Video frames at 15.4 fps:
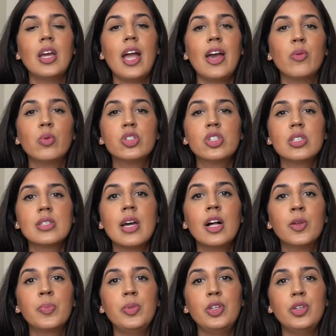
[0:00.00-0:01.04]
and will just
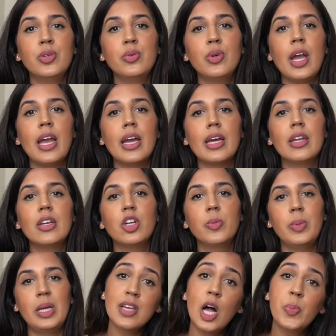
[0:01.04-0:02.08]
help you and your
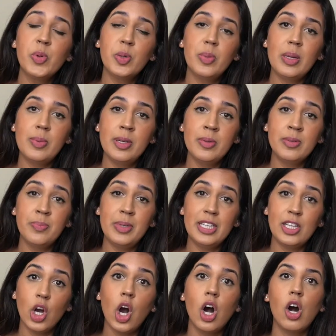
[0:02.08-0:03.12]
baby, help your baby be
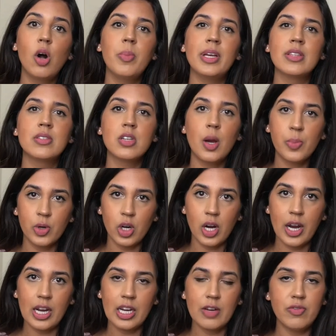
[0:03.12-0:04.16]
calm and stop
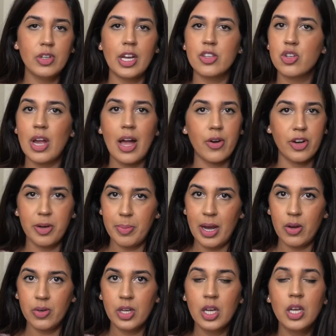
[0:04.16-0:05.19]
crying if you guys are out and
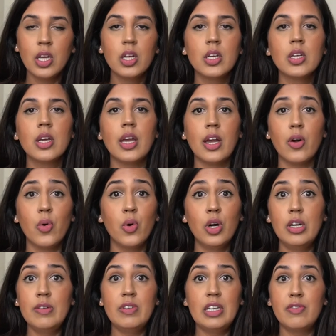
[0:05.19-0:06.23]
about. Or
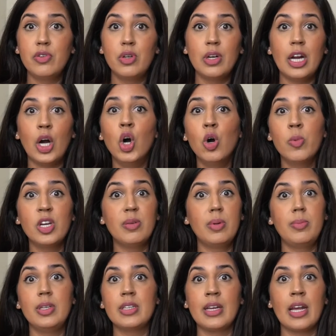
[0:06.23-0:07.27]
even if you're at home and your
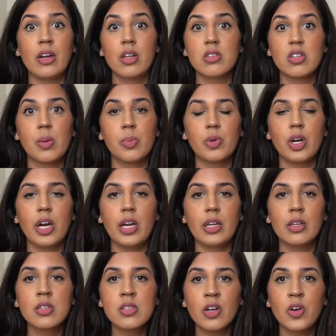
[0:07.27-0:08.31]
baby cannot stop
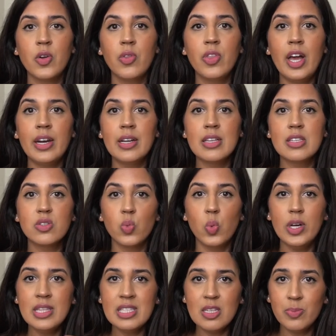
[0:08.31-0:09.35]
crying. So that is
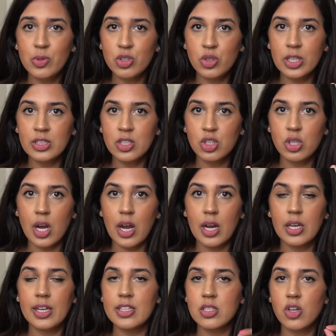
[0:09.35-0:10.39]
one simple trick to
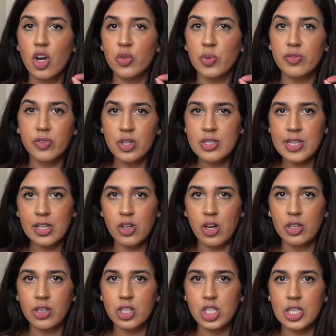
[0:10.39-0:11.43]
try. It's called reverse
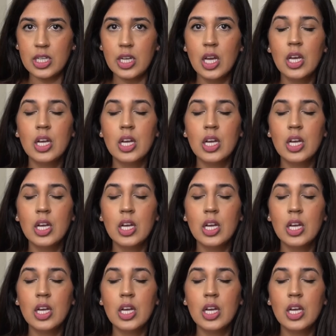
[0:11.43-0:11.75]
psychology.